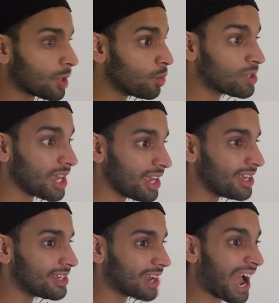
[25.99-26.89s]

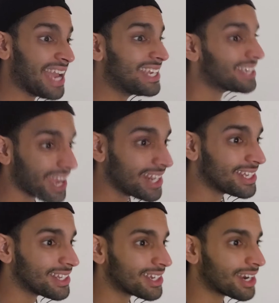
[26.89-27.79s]
Okay, I get
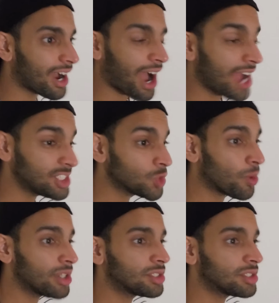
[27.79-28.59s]
it. I just wanted